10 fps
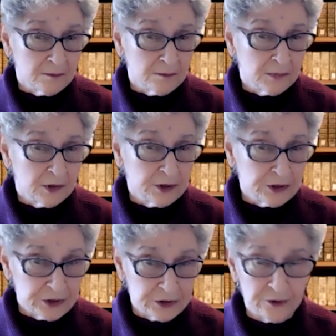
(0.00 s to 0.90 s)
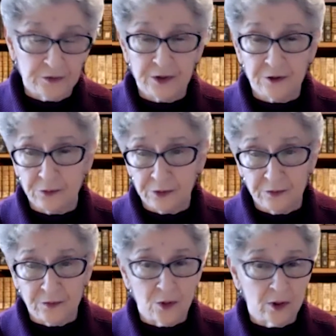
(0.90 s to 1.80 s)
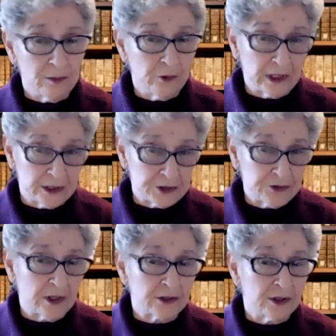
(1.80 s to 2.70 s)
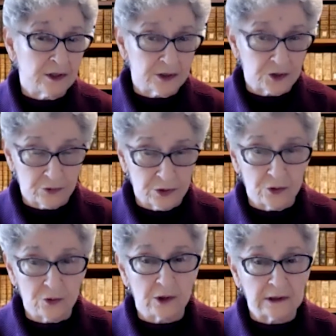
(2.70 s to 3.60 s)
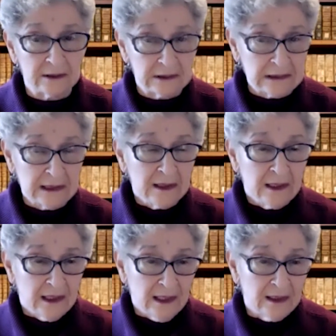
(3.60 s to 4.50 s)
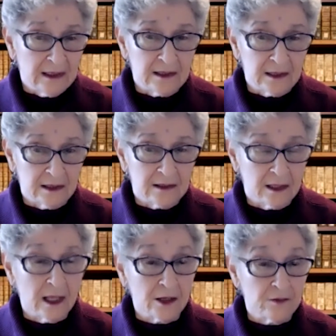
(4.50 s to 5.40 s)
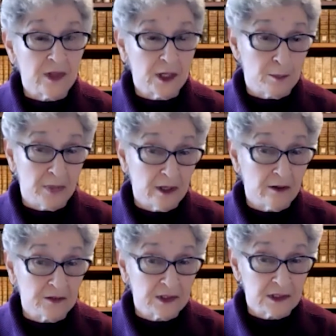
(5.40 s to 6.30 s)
conservative, reform, reconstructionist, renewal, and none of the aboves